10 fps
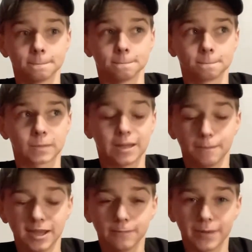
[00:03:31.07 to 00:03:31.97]
Can
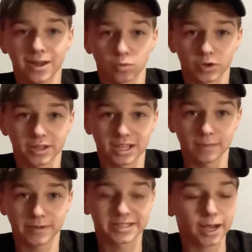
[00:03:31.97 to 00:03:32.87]
Big Ben really keep
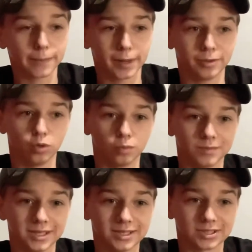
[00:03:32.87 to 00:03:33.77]
this up?
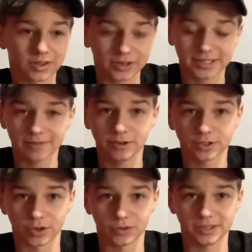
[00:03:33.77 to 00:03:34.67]
He's 37 years
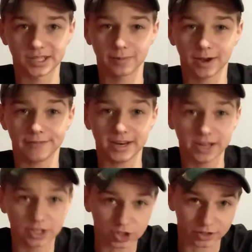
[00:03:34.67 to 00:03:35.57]
old. He's coming off an
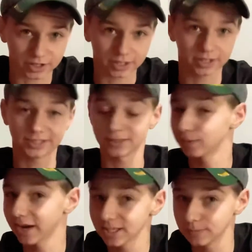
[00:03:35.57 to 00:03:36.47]
injury. He
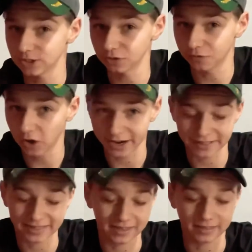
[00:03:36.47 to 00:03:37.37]
surprised me so far. I
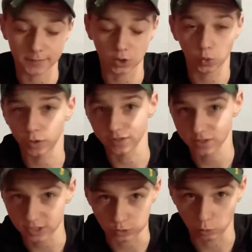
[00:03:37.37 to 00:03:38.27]
didn't think they'd be doing
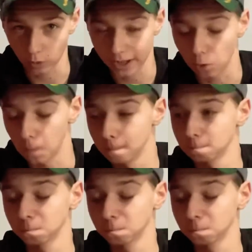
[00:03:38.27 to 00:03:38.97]
this well.